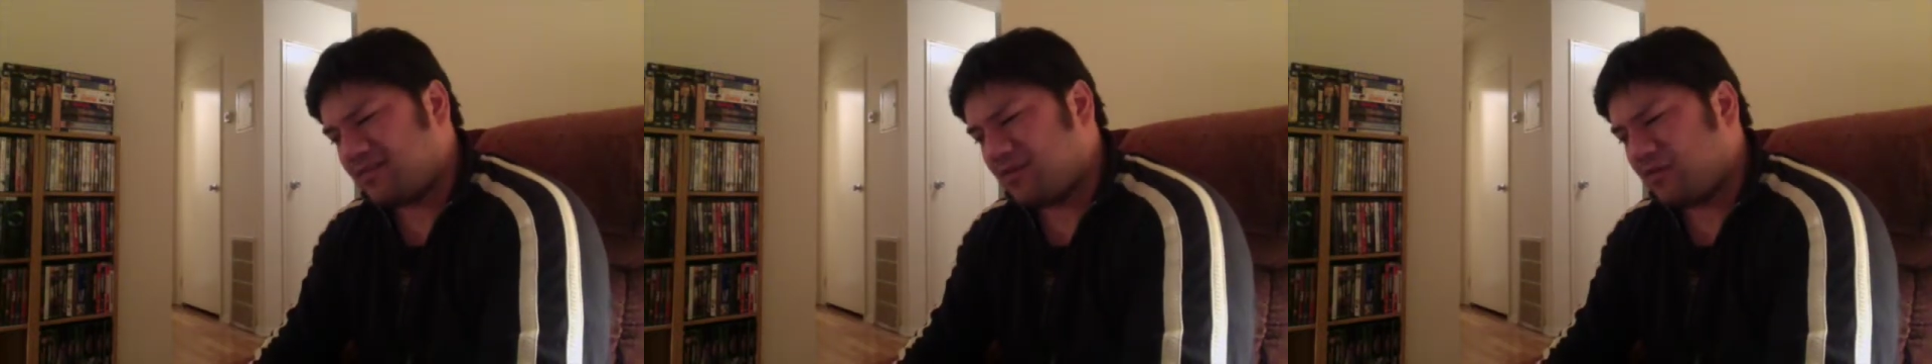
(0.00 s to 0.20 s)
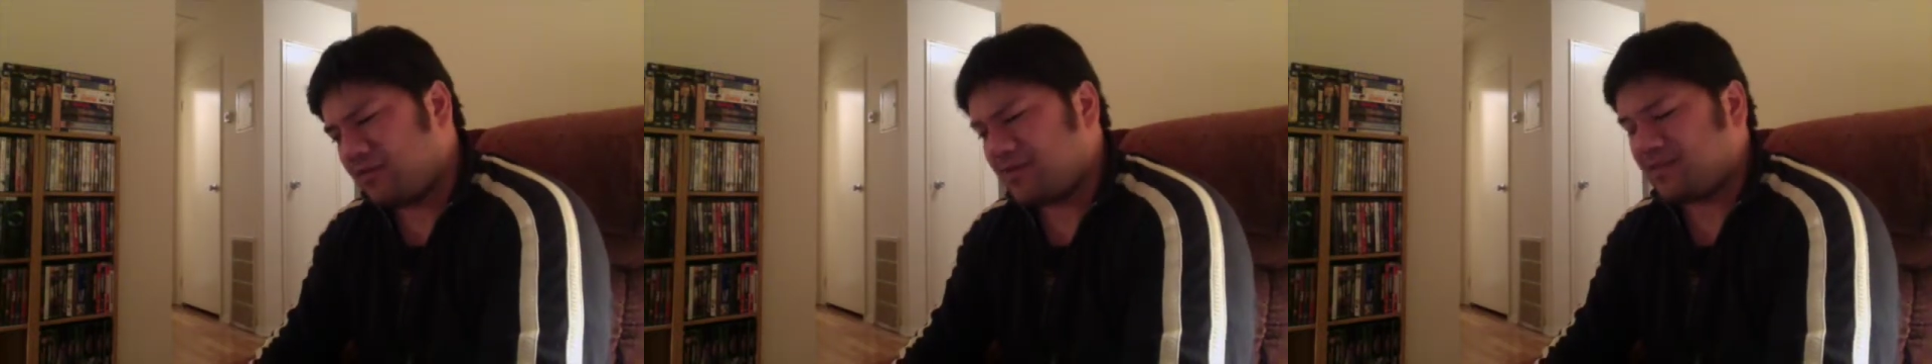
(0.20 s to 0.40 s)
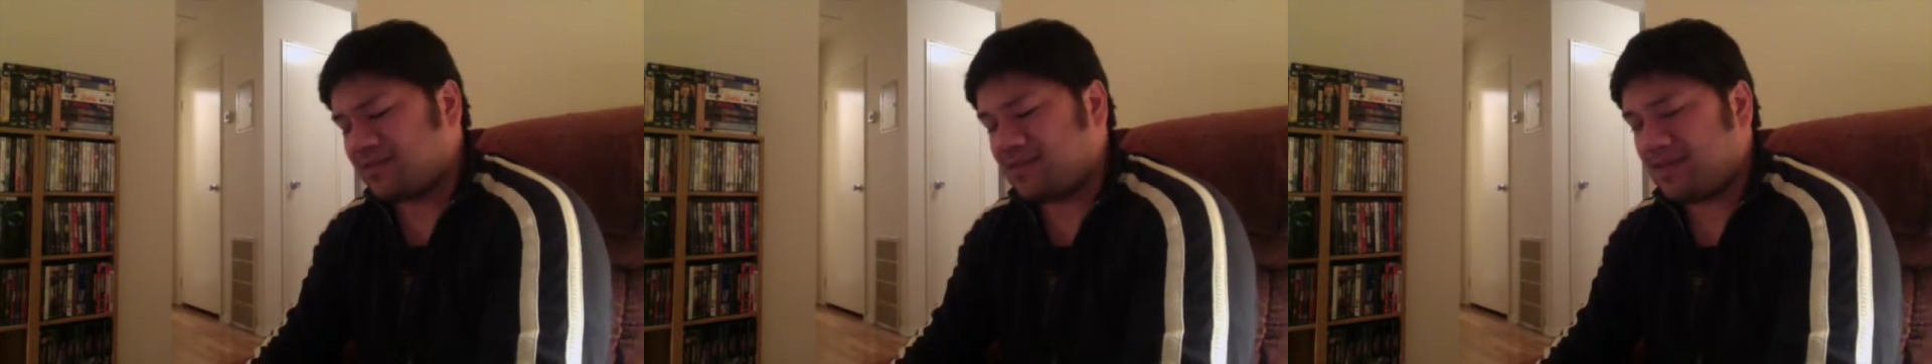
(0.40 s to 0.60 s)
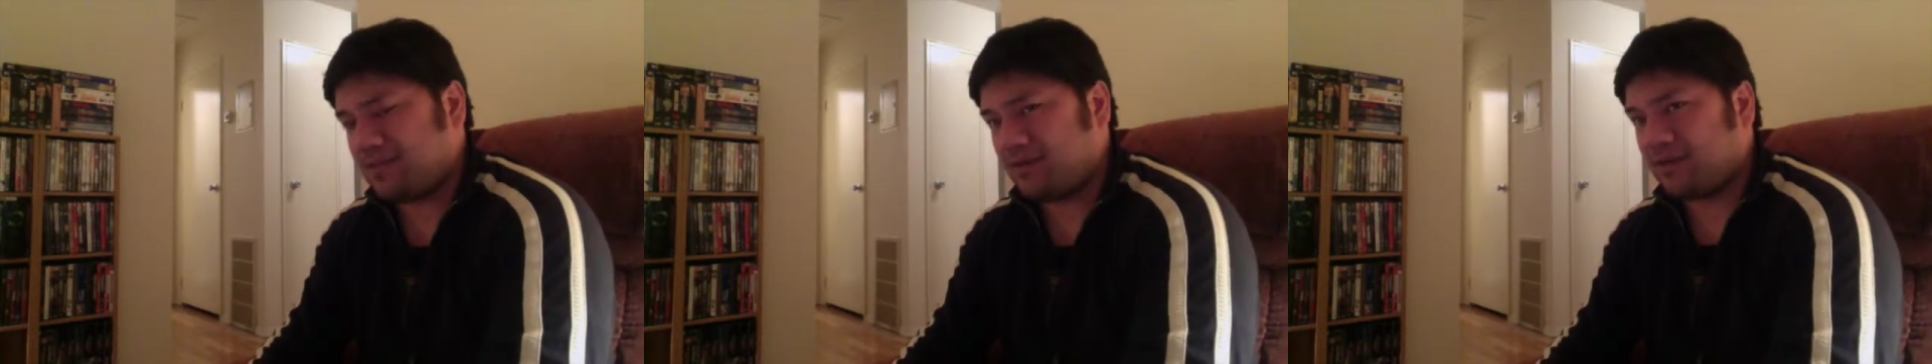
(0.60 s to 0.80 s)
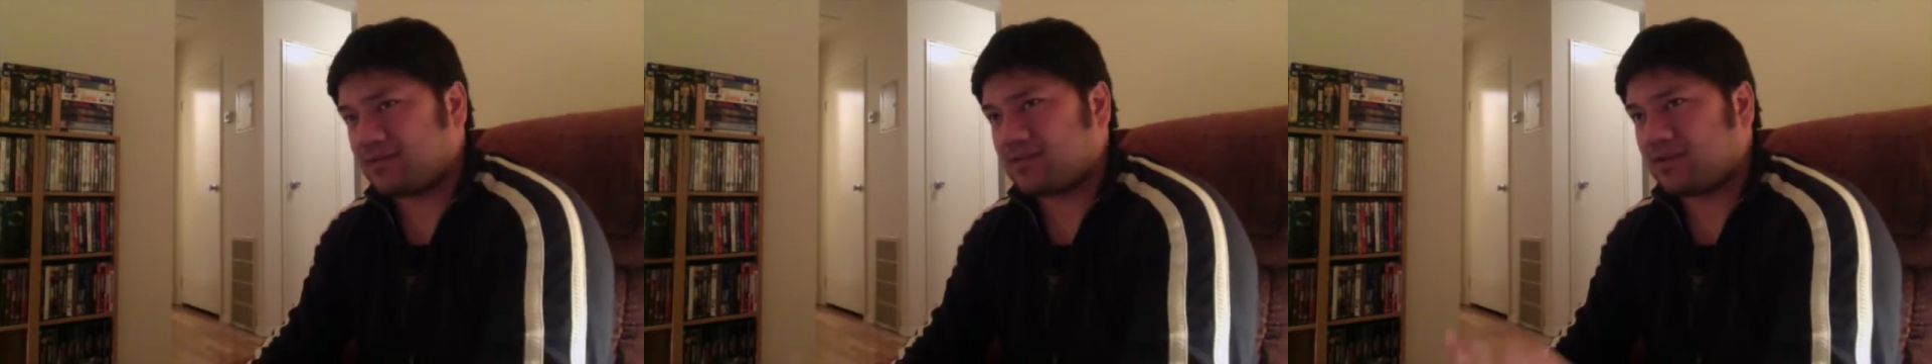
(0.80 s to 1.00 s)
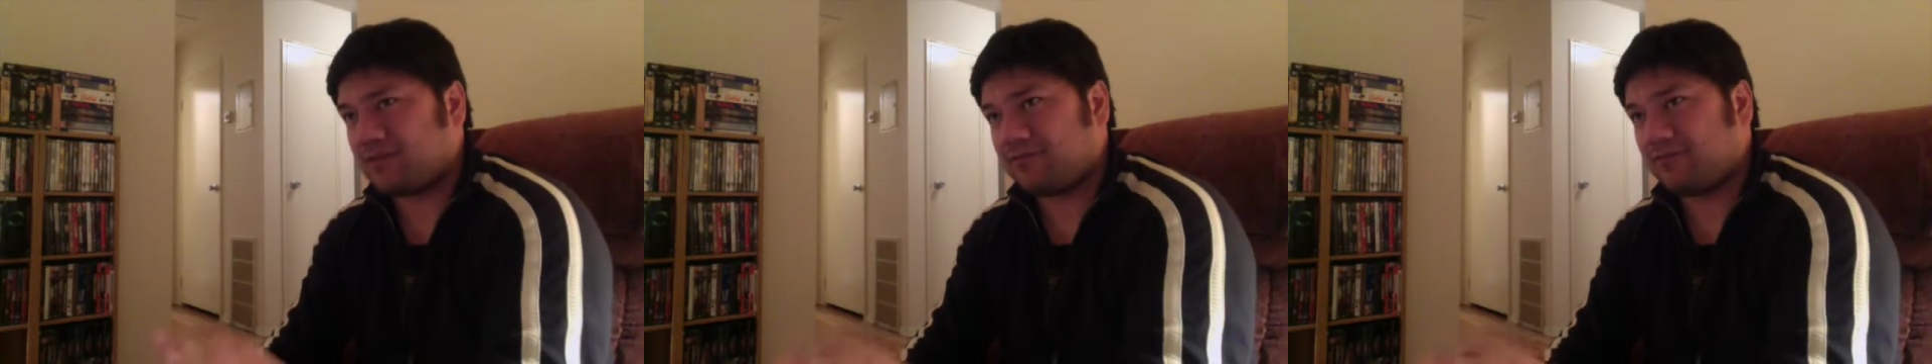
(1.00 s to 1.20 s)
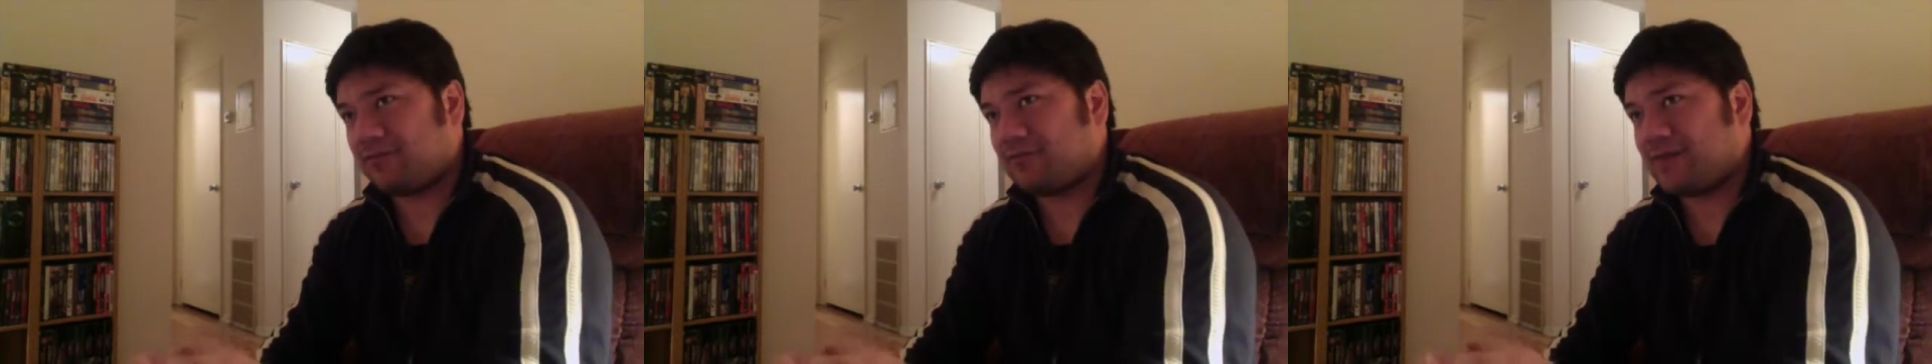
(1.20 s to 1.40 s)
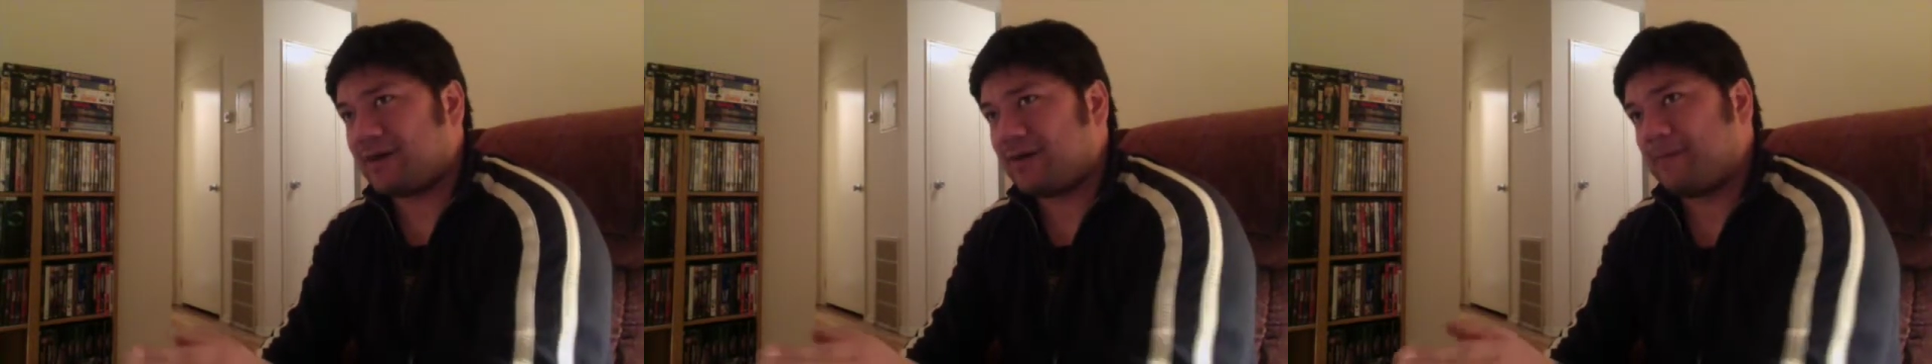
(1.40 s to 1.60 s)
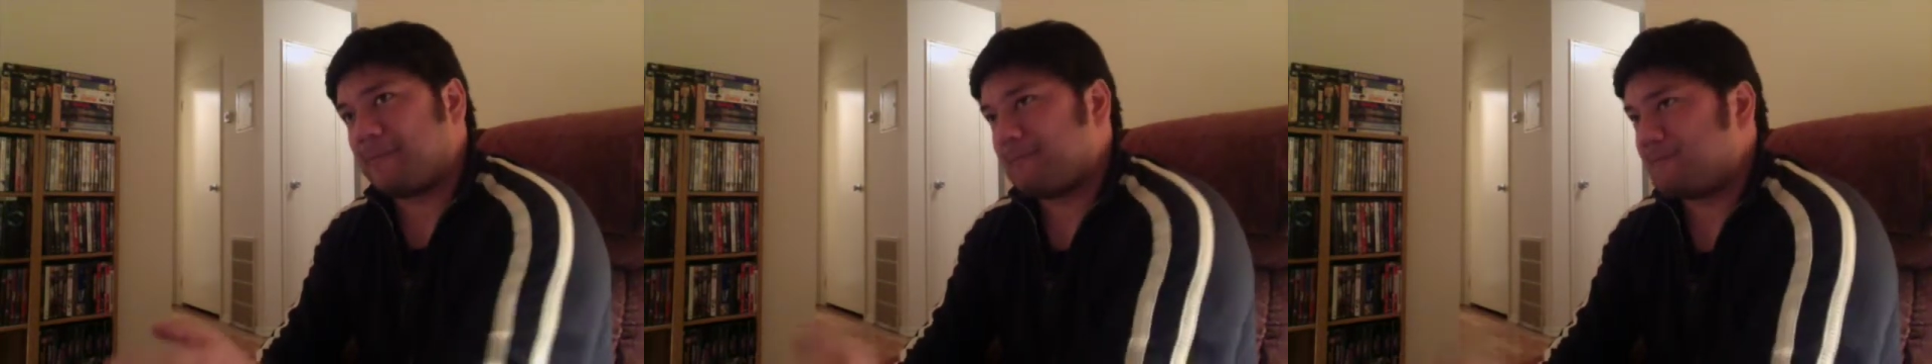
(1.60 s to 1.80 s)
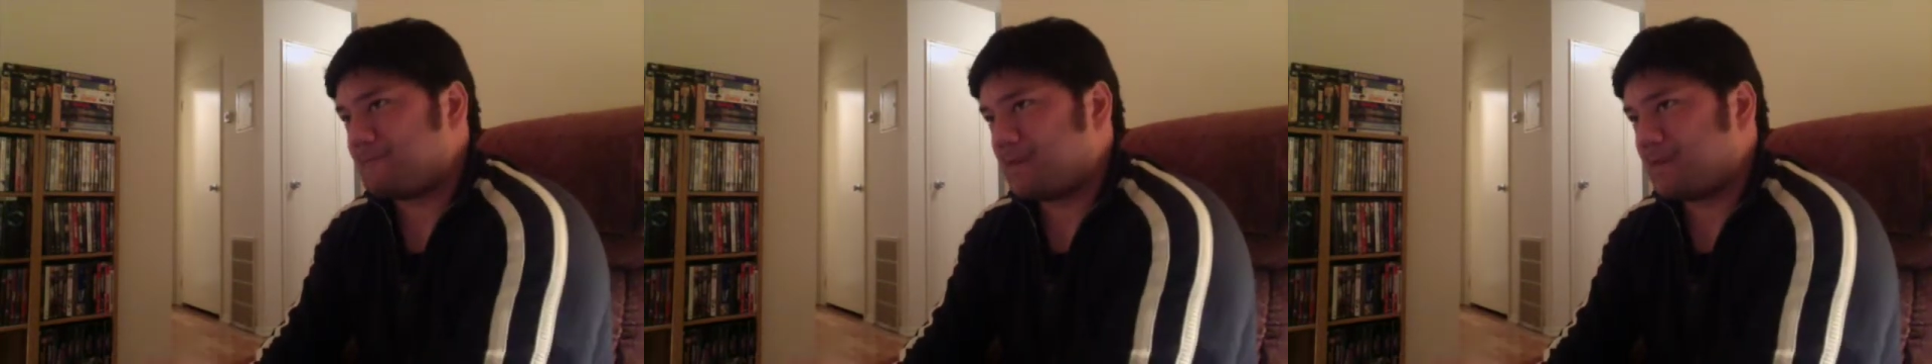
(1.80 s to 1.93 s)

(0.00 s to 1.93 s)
opening theme goes on for about,